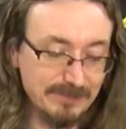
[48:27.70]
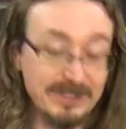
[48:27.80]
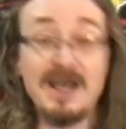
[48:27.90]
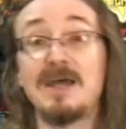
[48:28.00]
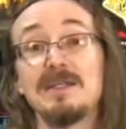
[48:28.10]
but
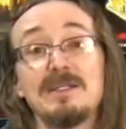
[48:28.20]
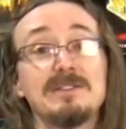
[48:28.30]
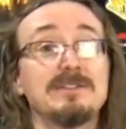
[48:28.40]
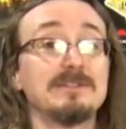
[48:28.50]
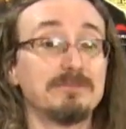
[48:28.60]
not
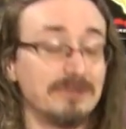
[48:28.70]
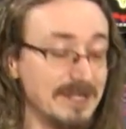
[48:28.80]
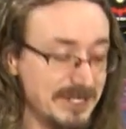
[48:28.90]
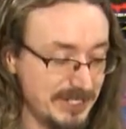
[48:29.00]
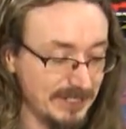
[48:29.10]
ending the
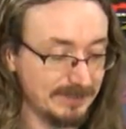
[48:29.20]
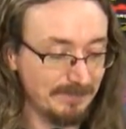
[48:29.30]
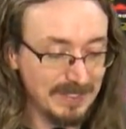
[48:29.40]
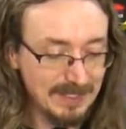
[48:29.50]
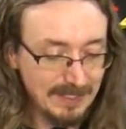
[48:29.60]
project.
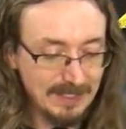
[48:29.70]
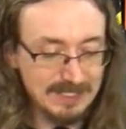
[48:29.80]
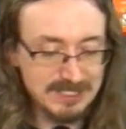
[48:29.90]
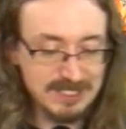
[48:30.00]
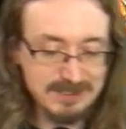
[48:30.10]

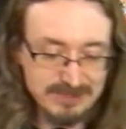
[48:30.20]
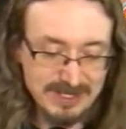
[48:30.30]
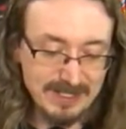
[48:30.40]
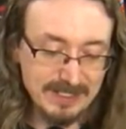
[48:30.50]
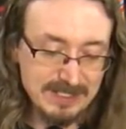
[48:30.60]
A system
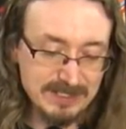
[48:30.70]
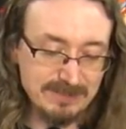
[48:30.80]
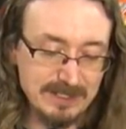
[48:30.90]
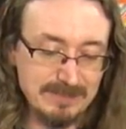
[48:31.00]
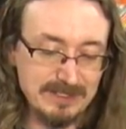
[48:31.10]
shock is
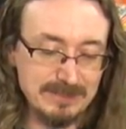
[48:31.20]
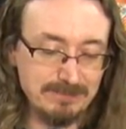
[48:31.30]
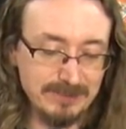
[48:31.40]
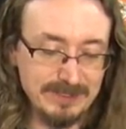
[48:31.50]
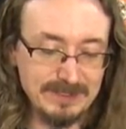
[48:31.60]
going to be
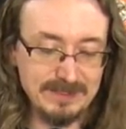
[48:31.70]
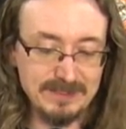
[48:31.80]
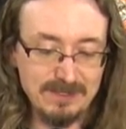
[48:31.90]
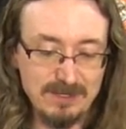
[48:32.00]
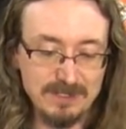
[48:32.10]
completed,
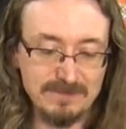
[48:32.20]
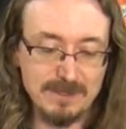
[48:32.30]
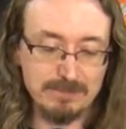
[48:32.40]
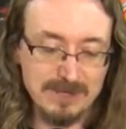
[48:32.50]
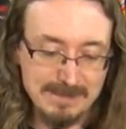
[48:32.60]
and all of
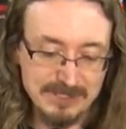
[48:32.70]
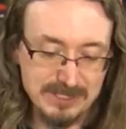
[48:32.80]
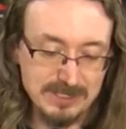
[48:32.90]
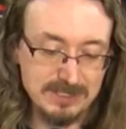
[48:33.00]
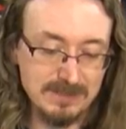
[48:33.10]
our
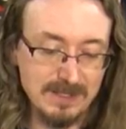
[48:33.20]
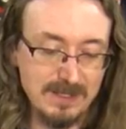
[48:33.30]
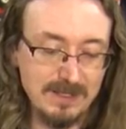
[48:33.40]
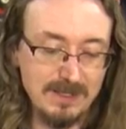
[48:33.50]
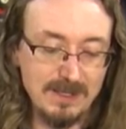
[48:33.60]
promises
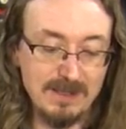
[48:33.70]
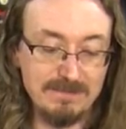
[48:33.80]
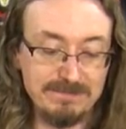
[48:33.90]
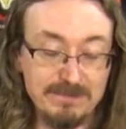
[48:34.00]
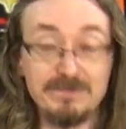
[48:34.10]
uh,
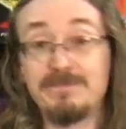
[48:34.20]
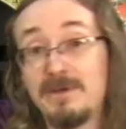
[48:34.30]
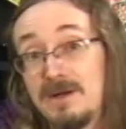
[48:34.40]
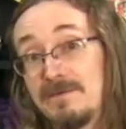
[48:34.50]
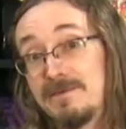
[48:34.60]
ful
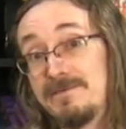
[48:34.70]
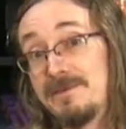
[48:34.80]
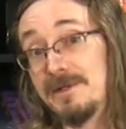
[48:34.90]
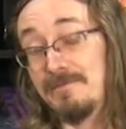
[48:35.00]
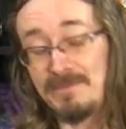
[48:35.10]
uh,
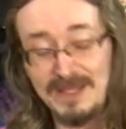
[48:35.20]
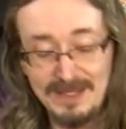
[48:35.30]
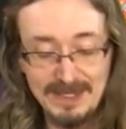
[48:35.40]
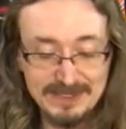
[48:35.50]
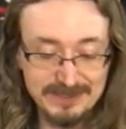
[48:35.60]
fulfilled.
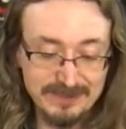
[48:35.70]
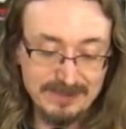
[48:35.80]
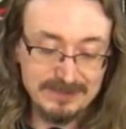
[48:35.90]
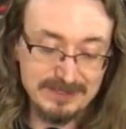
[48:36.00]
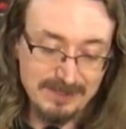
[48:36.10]
Uh, so
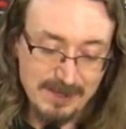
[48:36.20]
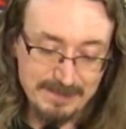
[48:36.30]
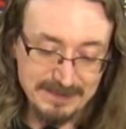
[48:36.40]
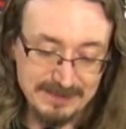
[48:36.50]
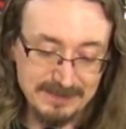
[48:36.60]
they're still
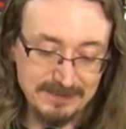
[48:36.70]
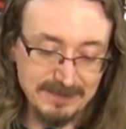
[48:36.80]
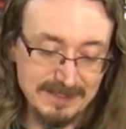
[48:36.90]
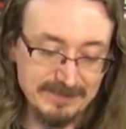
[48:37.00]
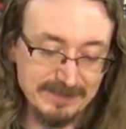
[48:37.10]
hoping to
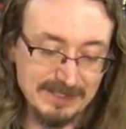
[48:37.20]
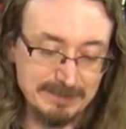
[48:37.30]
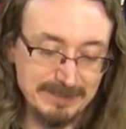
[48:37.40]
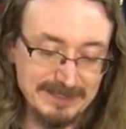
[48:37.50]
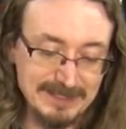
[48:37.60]
deliver
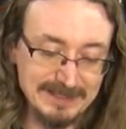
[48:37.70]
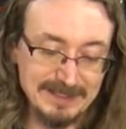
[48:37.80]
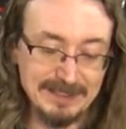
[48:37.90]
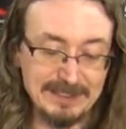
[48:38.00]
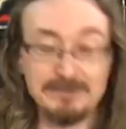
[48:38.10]
this, but it sounds
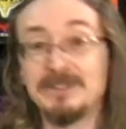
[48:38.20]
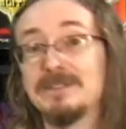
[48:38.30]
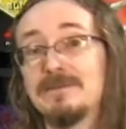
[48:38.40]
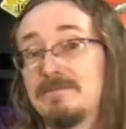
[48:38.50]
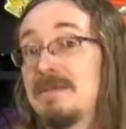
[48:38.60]
like it'll be
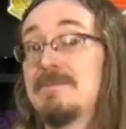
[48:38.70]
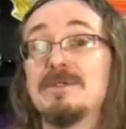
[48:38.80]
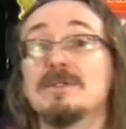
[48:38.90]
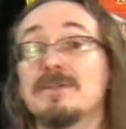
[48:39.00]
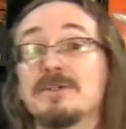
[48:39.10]
maybe
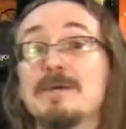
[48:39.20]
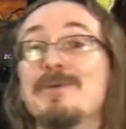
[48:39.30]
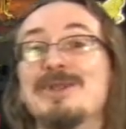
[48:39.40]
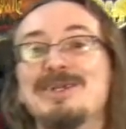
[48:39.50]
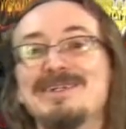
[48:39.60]
another
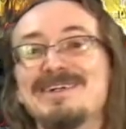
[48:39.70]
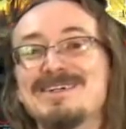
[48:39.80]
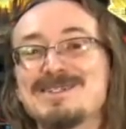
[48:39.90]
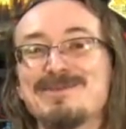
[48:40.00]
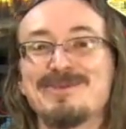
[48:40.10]
couple of
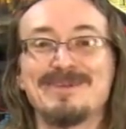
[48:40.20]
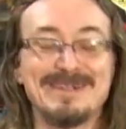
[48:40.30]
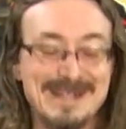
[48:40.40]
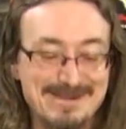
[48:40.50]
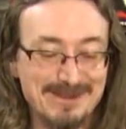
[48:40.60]
years before
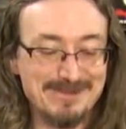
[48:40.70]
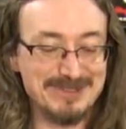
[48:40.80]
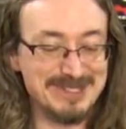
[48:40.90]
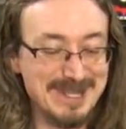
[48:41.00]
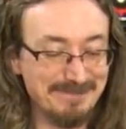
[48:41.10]
the game
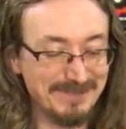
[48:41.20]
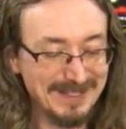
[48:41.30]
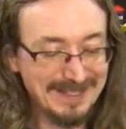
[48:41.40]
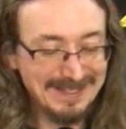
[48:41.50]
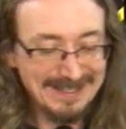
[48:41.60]
comes out.
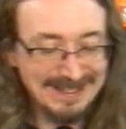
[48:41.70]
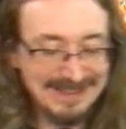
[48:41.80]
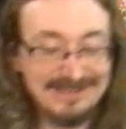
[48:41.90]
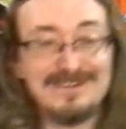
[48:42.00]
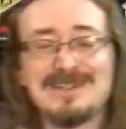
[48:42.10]
Uh,
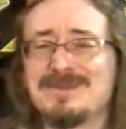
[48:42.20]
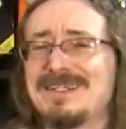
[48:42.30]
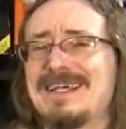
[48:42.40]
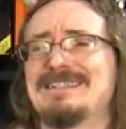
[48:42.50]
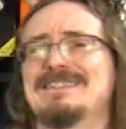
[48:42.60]
they've really
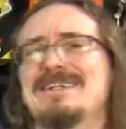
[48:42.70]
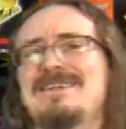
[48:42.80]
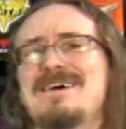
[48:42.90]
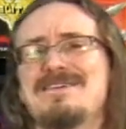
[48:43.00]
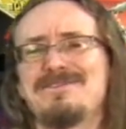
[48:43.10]
been catching a
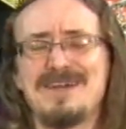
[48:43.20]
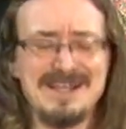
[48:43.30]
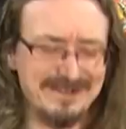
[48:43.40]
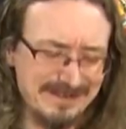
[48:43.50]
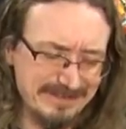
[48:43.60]
lot of
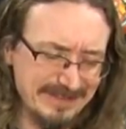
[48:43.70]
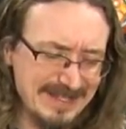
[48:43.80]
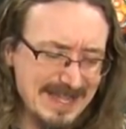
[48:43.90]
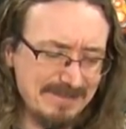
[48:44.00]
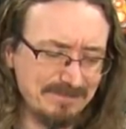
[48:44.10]
flack over
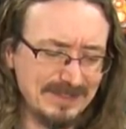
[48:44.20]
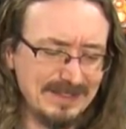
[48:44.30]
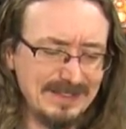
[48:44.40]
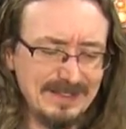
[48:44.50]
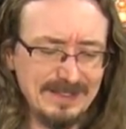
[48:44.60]
that
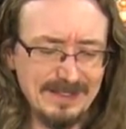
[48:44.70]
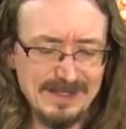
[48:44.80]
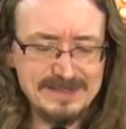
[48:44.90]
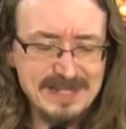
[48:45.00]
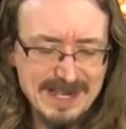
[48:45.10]

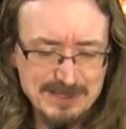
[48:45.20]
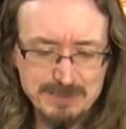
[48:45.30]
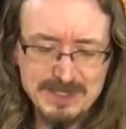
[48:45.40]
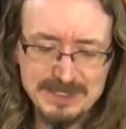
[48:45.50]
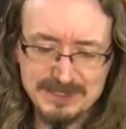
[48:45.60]

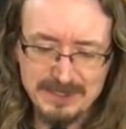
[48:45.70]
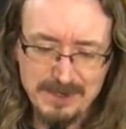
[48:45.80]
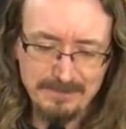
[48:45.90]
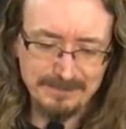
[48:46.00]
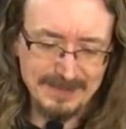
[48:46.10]
announcement,
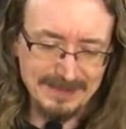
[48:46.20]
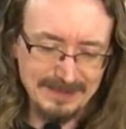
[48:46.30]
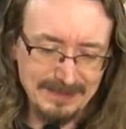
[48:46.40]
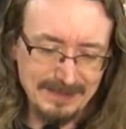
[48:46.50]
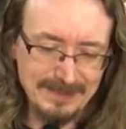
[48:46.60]
so
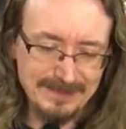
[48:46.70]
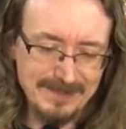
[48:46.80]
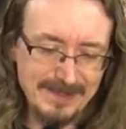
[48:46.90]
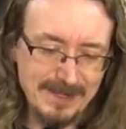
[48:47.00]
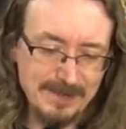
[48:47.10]
I don't
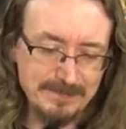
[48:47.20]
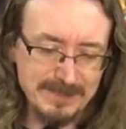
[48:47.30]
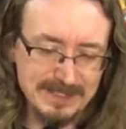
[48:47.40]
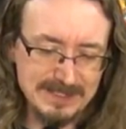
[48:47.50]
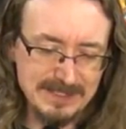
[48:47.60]
know. I hope
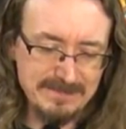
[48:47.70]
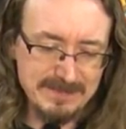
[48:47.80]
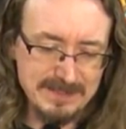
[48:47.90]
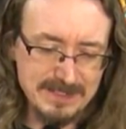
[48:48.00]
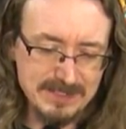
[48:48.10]

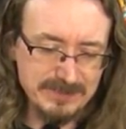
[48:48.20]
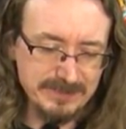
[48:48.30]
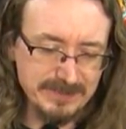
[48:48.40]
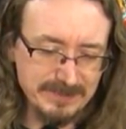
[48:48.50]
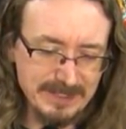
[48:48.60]
Stephen is
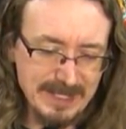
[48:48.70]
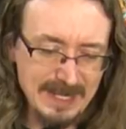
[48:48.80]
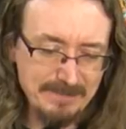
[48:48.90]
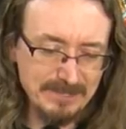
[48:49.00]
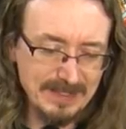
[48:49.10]
doing
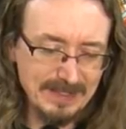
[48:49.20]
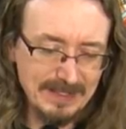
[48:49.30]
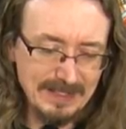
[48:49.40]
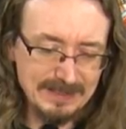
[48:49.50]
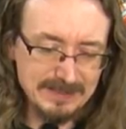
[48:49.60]
okay
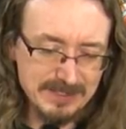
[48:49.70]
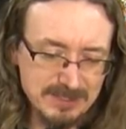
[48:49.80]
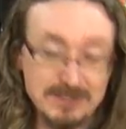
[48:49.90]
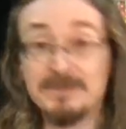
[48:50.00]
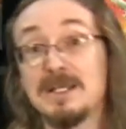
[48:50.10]
and that they'll
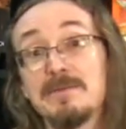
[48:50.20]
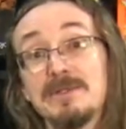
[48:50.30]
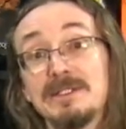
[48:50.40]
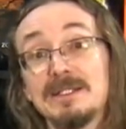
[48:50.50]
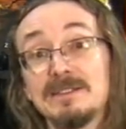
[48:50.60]
still be
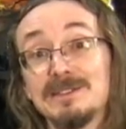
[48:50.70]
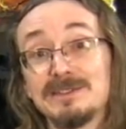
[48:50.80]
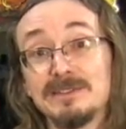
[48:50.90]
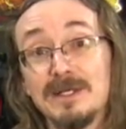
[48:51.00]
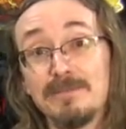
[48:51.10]
able to get
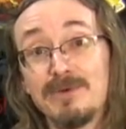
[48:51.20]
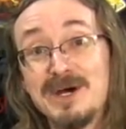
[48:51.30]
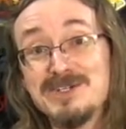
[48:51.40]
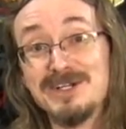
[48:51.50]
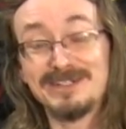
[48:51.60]
this uh,
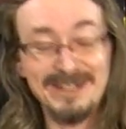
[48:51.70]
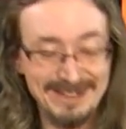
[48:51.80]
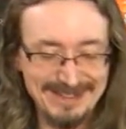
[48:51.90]
project